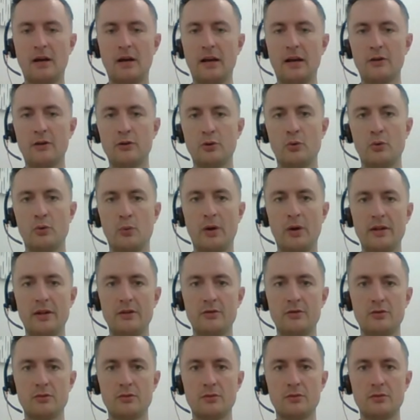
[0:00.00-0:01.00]
you're
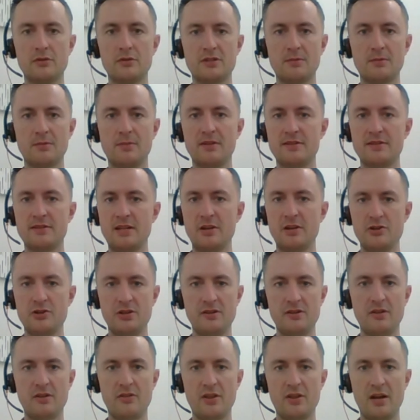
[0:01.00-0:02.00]
waiting to
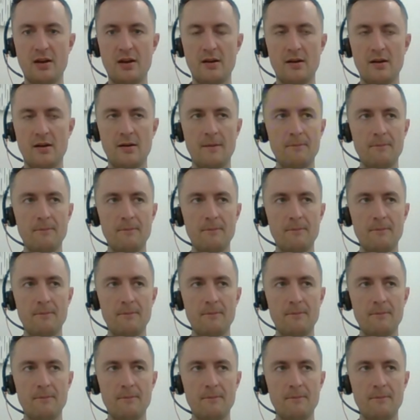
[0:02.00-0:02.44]
stabilization in there.